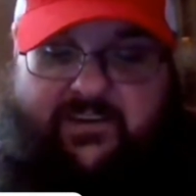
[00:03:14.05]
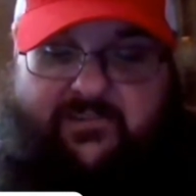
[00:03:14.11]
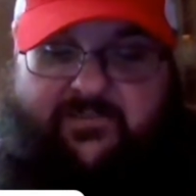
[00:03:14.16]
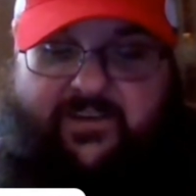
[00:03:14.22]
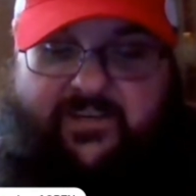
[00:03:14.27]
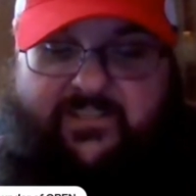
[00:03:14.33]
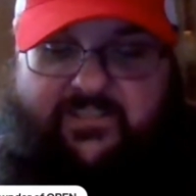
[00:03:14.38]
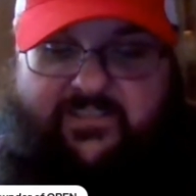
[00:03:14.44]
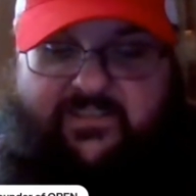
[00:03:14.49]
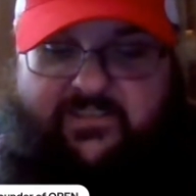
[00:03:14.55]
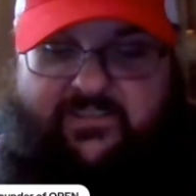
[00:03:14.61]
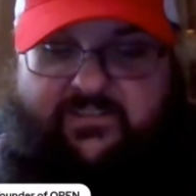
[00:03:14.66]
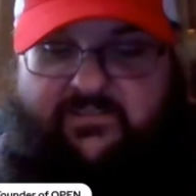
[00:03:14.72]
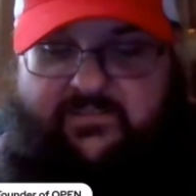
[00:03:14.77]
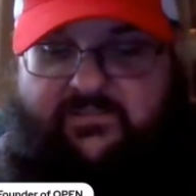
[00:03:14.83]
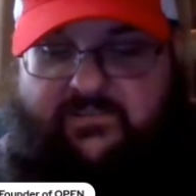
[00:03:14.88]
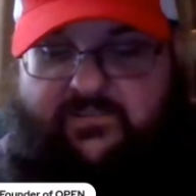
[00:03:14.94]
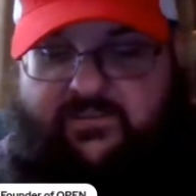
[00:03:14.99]
how teeny the hooks
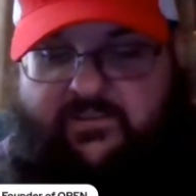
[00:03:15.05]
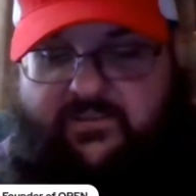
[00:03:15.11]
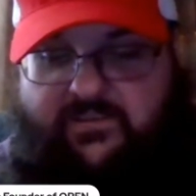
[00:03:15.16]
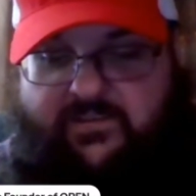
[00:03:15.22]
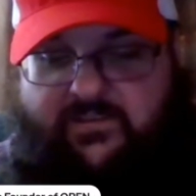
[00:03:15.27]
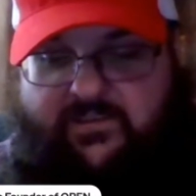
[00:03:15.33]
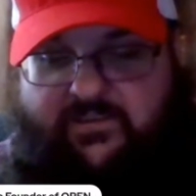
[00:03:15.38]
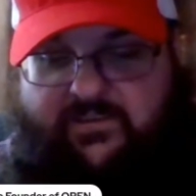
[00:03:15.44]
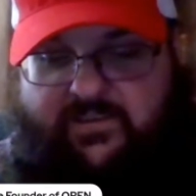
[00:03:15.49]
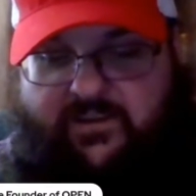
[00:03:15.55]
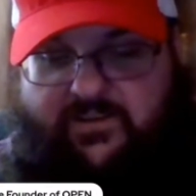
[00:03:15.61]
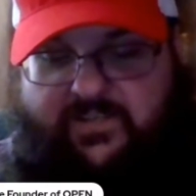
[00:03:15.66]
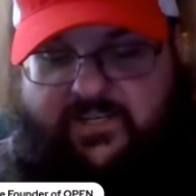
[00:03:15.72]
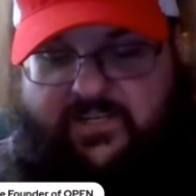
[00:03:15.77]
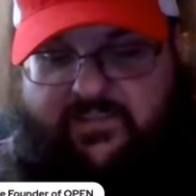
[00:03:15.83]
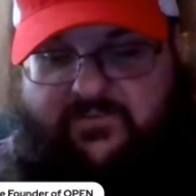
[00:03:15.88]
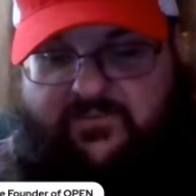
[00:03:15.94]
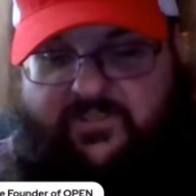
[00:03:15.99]
are and stuff like that.
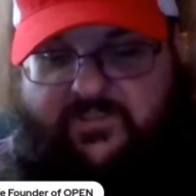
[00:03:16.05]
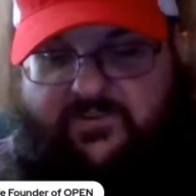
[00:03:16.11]
So